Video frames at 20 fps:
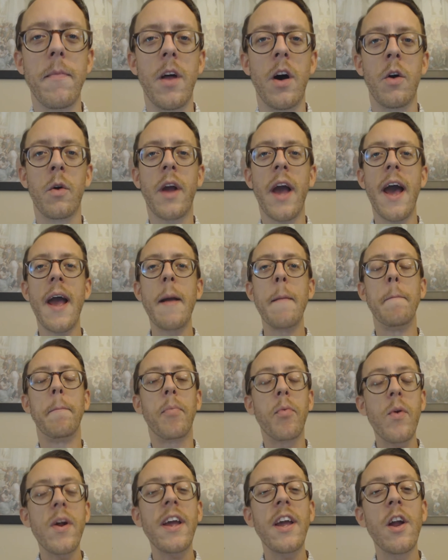Okay?
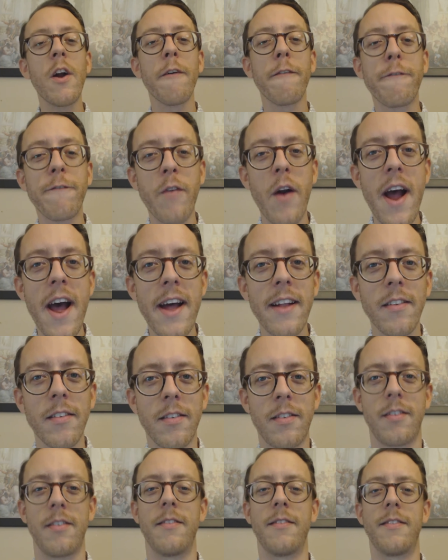Bring your
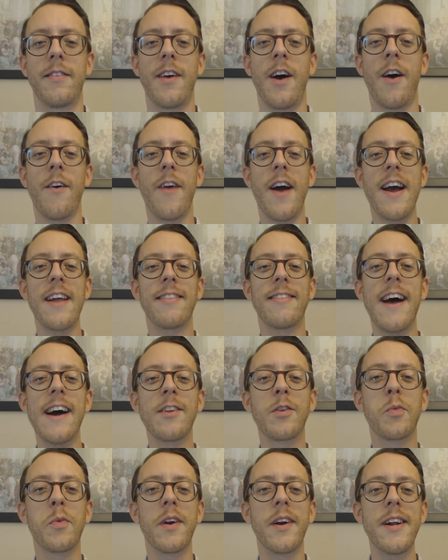friends. All right?
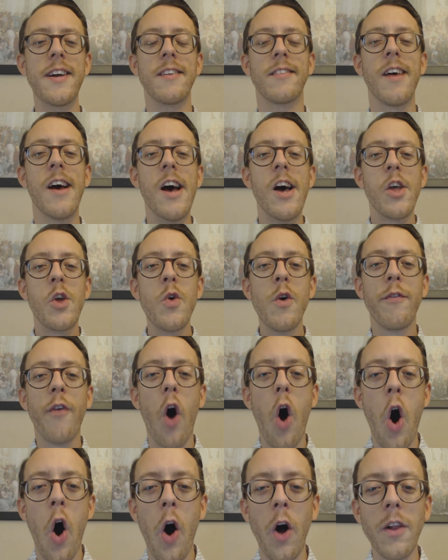That's what it is. You have
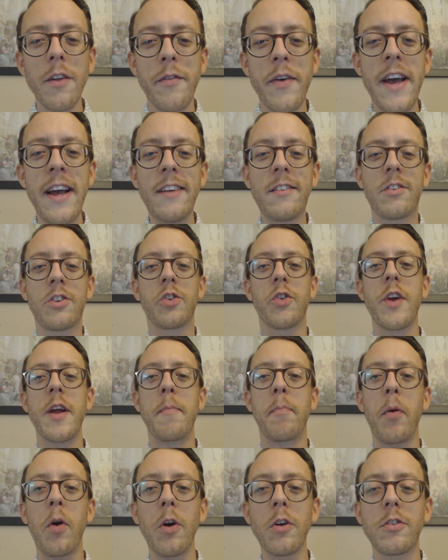all of history,
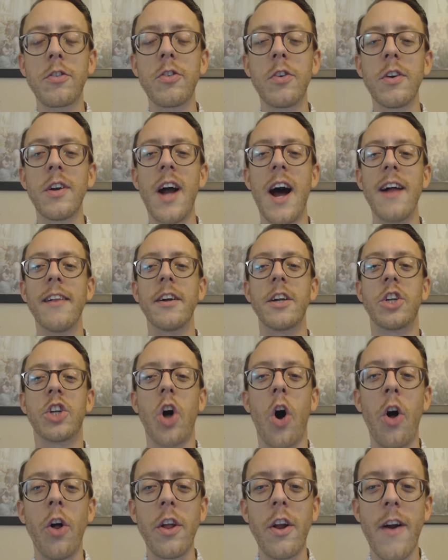personal knowledge,
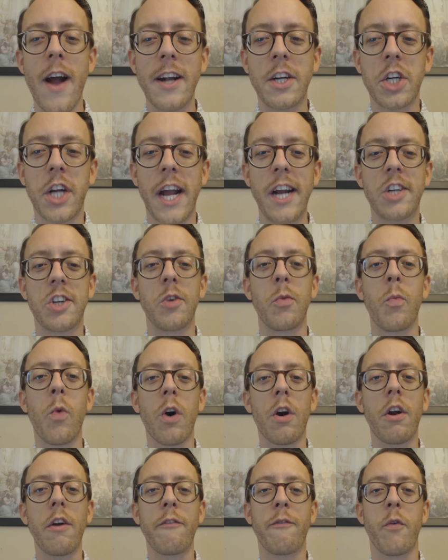all your education
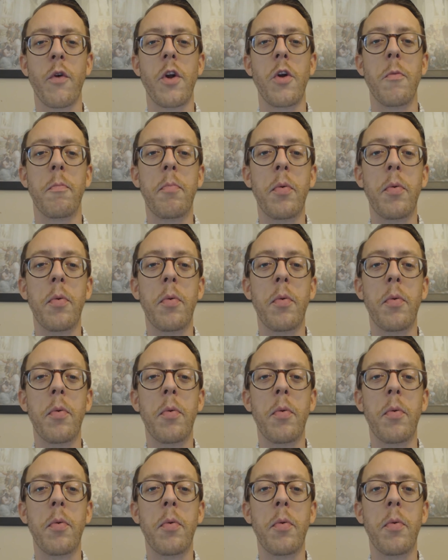working for you.